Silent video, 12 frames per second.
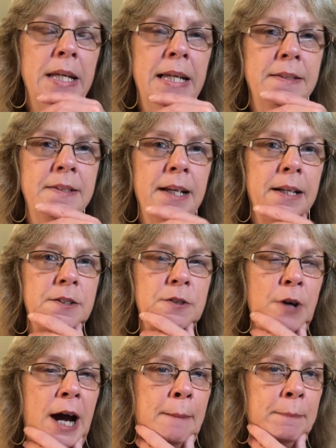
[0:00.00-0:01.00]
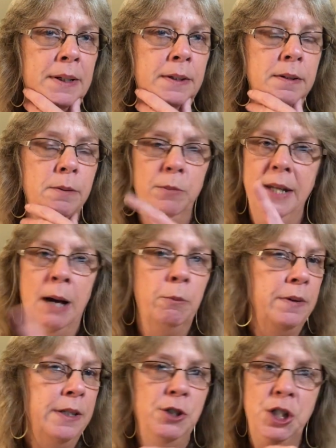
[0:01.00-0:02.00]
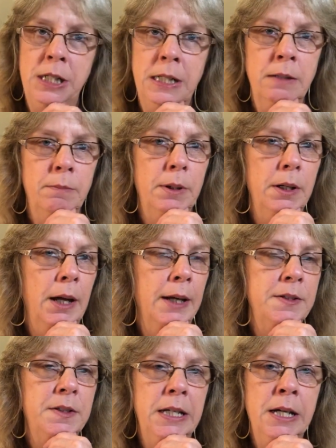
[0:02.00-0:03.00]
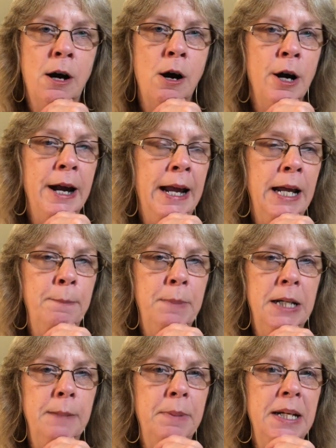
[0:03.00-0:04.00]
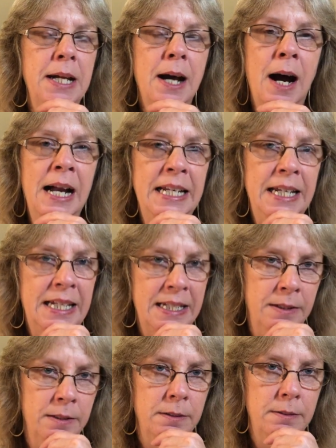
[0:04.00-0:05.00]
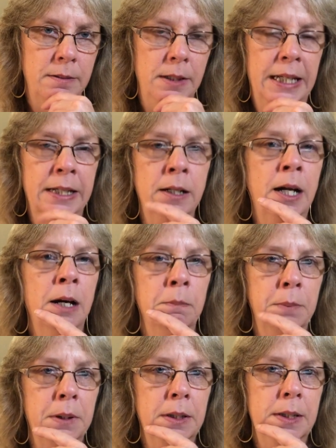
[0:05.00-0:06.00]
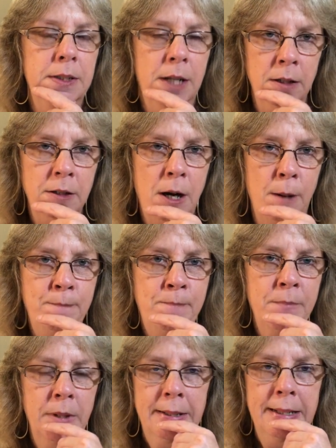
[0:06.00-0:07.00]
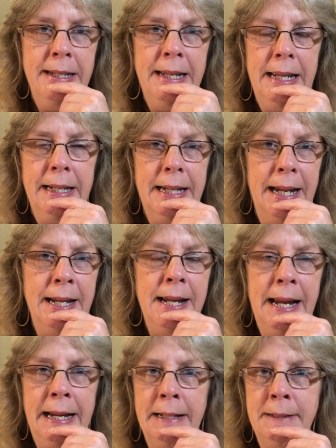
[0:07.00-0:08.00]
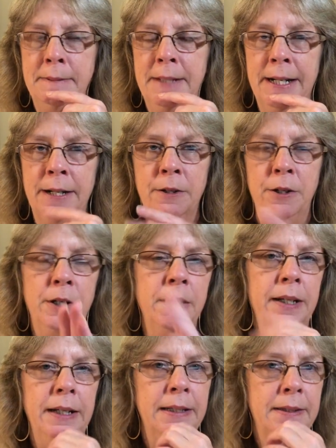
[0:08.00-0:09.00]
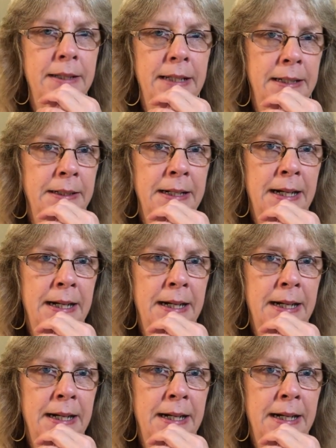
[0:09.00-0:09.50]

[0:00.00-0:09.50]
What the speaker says: It's Scrappin, not with a G, SCRAPPIN, itup.com. Okay, and there you can get the cutting